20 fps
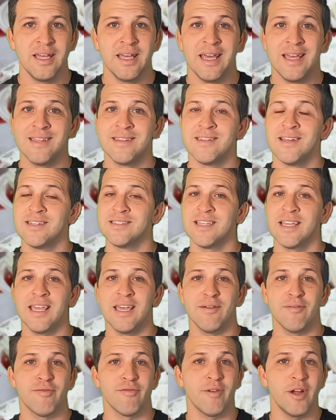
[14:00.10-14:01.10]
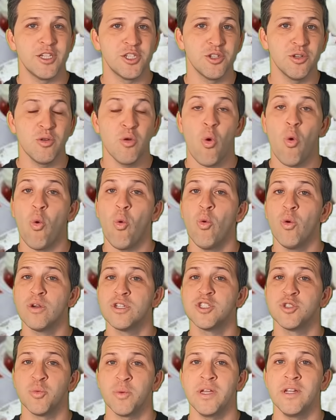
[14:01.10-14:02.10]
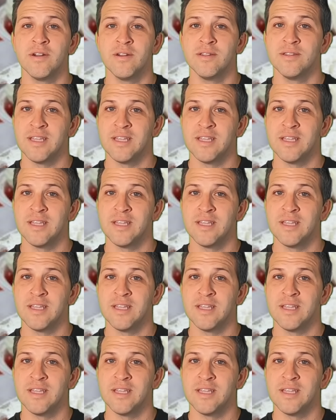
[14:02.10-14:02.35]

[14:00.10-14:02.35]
It doesn't get fresher or sweeter